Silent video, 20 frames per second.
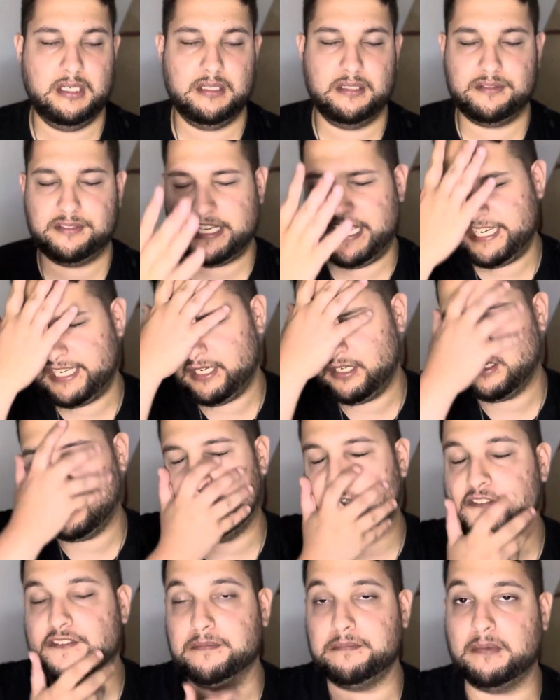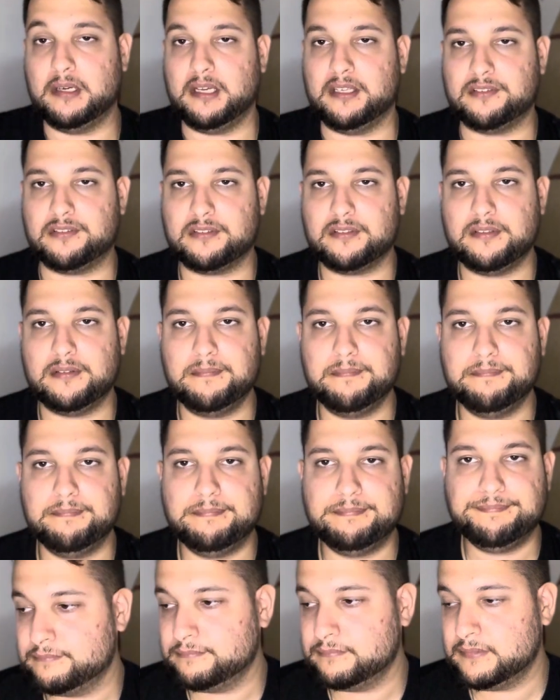taking off the mask.
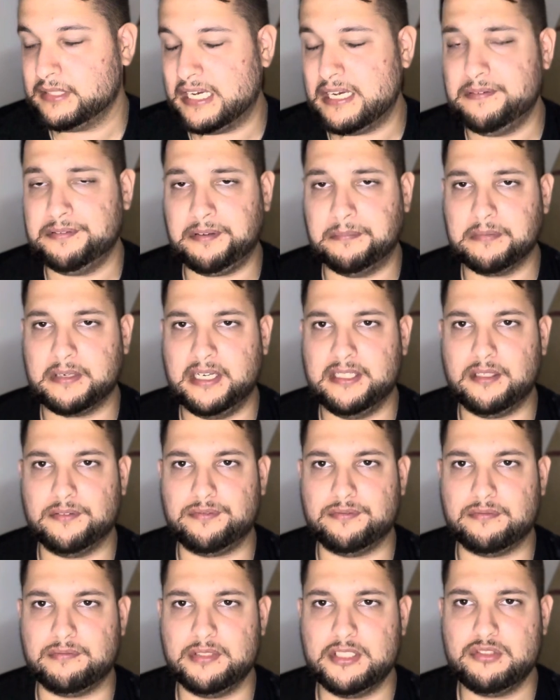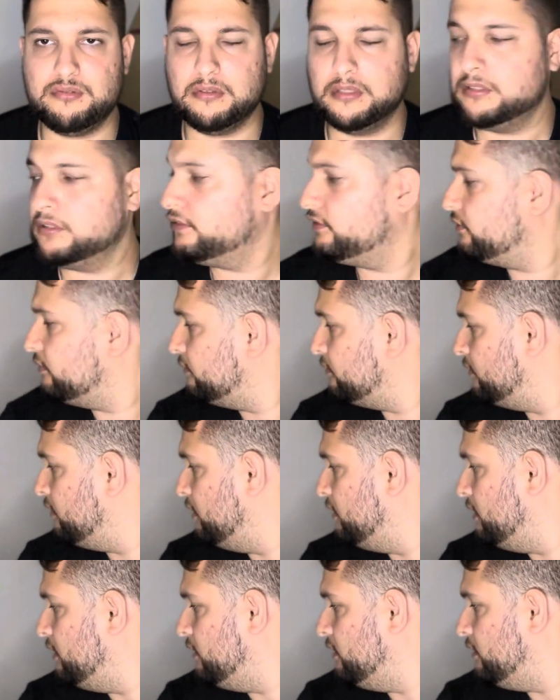I have some kind of rituals
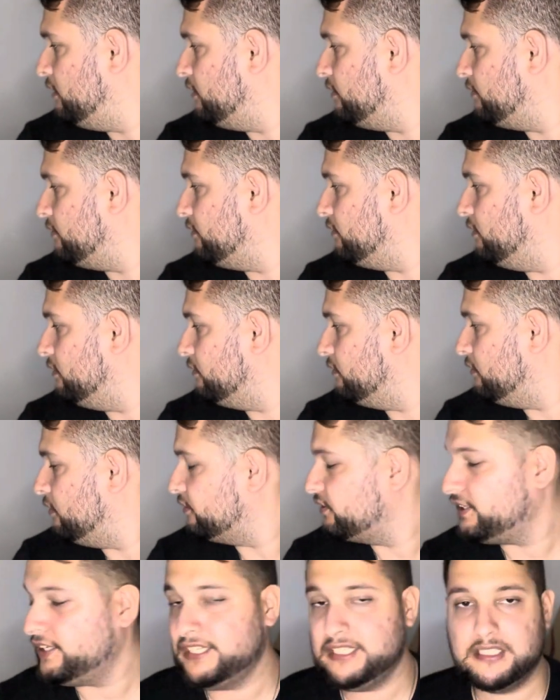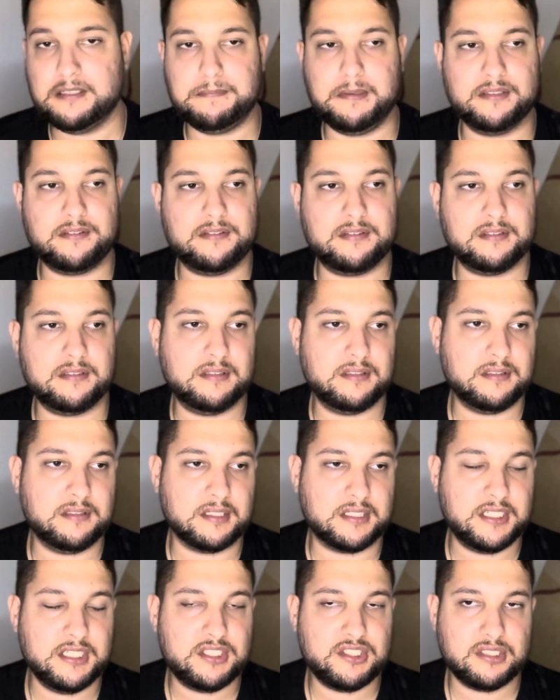not here, but in the
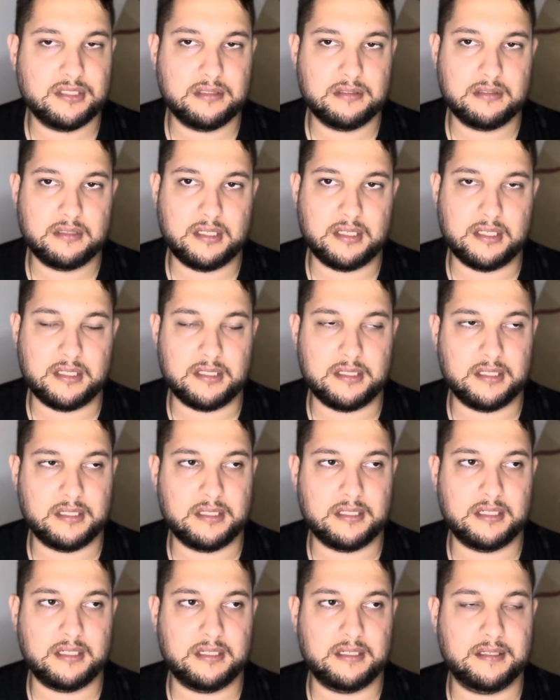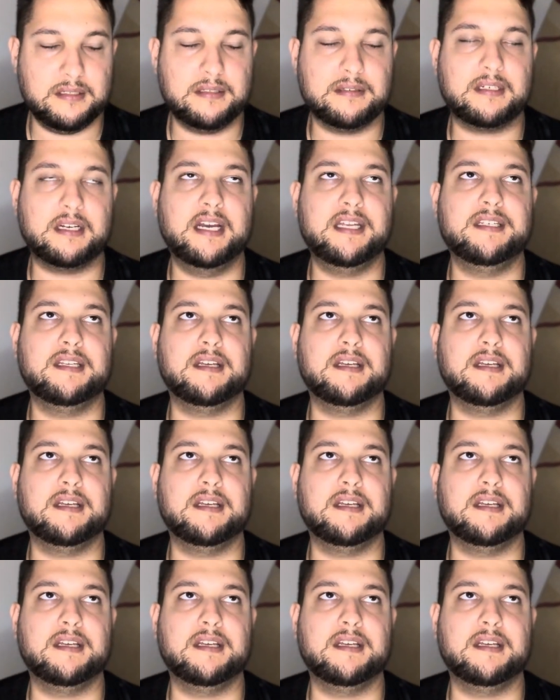kitchen, I kind